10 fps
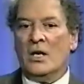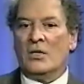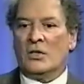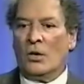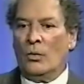
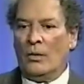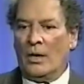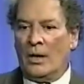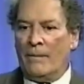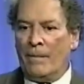So
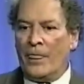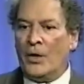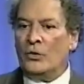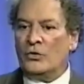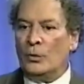um,
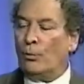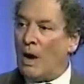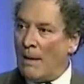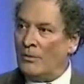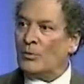those two
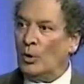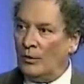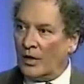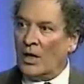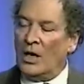problems were
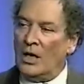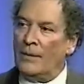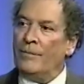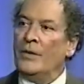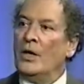
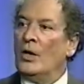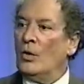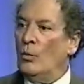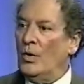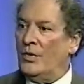overcome
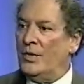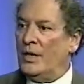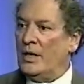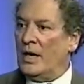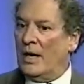with
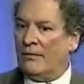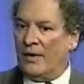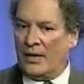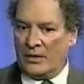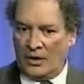the
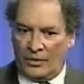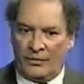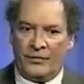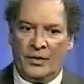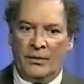advent
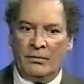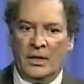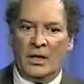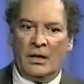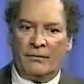of, uh,
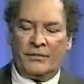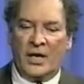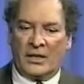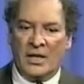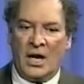of
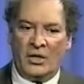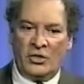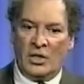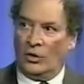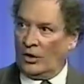
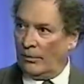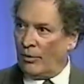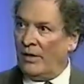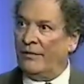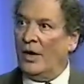technologies that look at
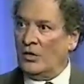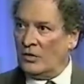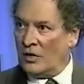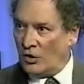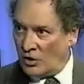brain
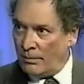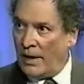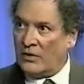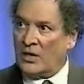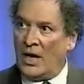functions, such as
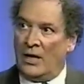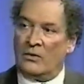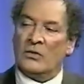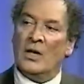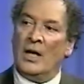P E T
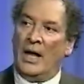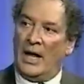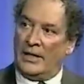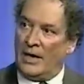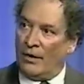scans
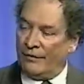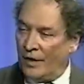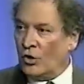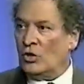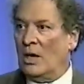and now
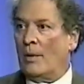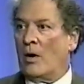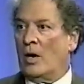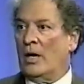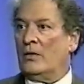functional M
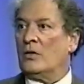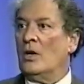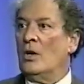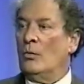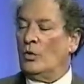R Is,
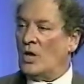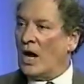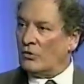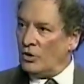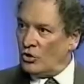which
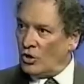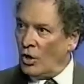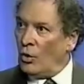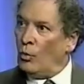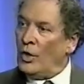actually
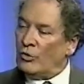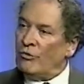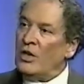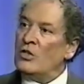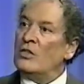show which
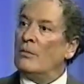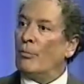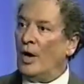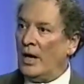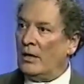regions of the
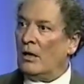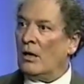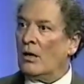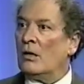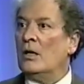brain
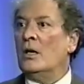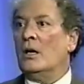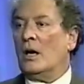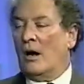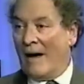are,
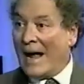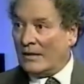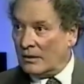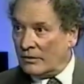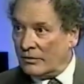are
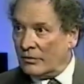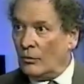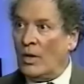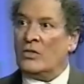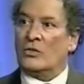active
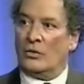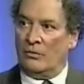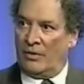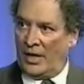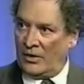when
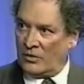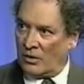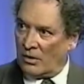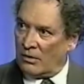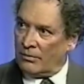certain things
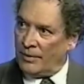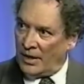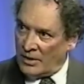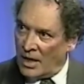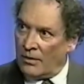are
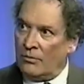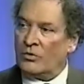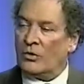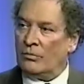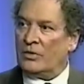being done,
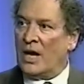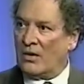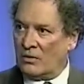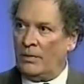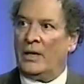certain
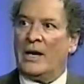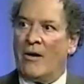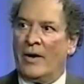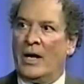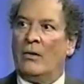tasks are being
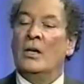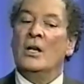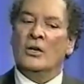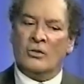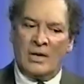carried out.
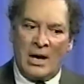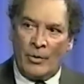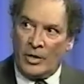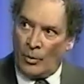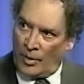So now
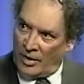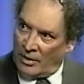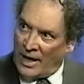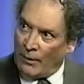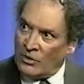we know where
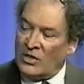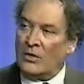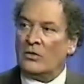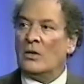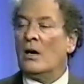their language
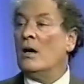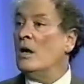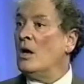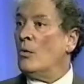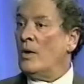centers are.
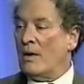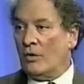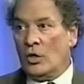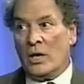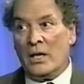We have
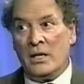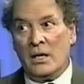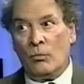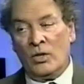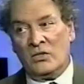a good
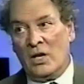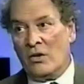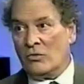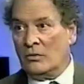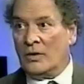idea of what
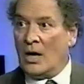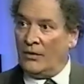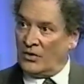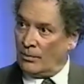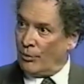centers are
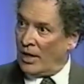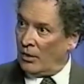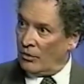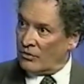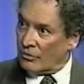involved as the
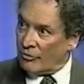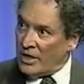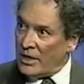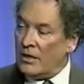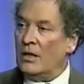brain learns to
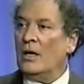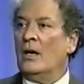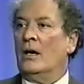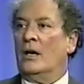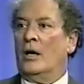read,
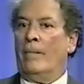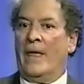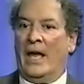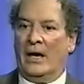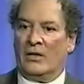um,
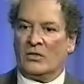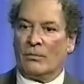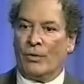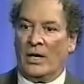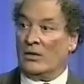as
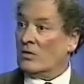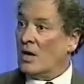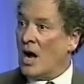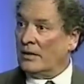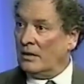the brain does
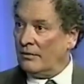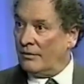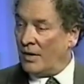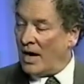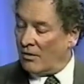
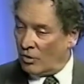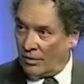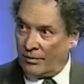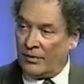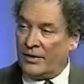cognitive higher
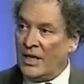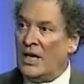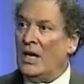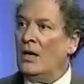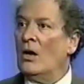order
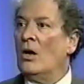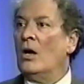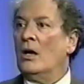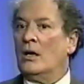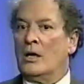thinking,
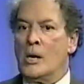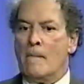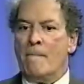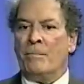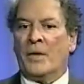
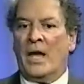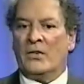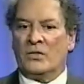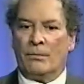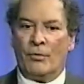um,
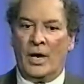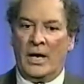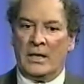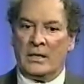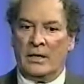as the
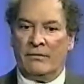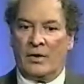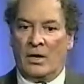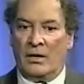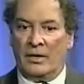brain
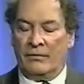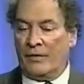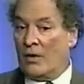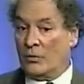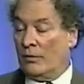invol
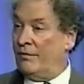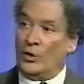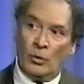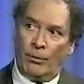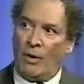involves with
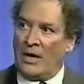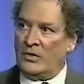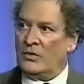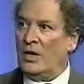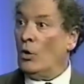visual
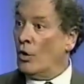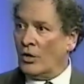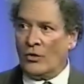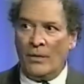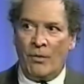processing,
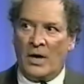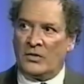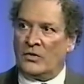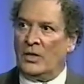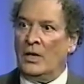auditory
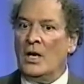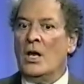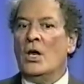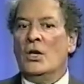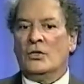processing.
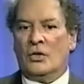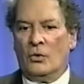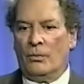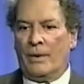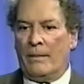
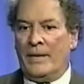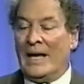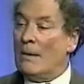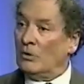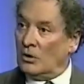So by
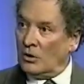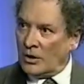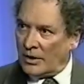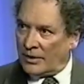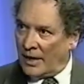being able to
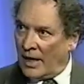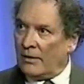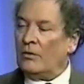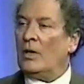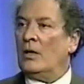look at that,
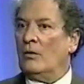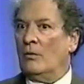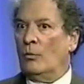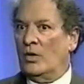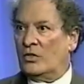
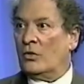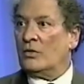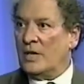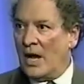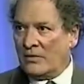when
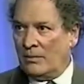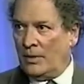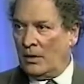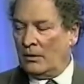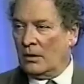certain tasks are
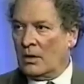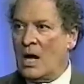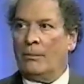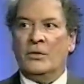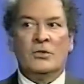being
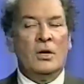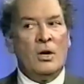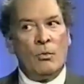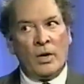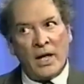accomplished.
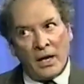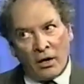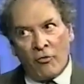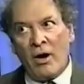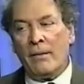We're getting
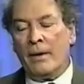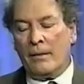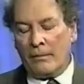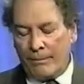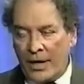a great,
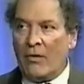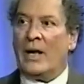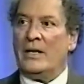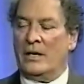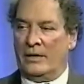better
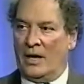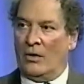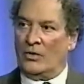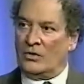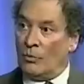idea
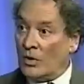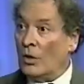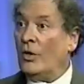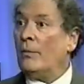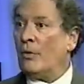now as to what the
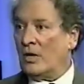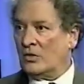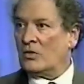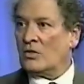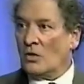learning
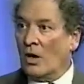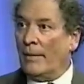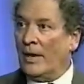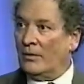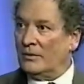process is all about.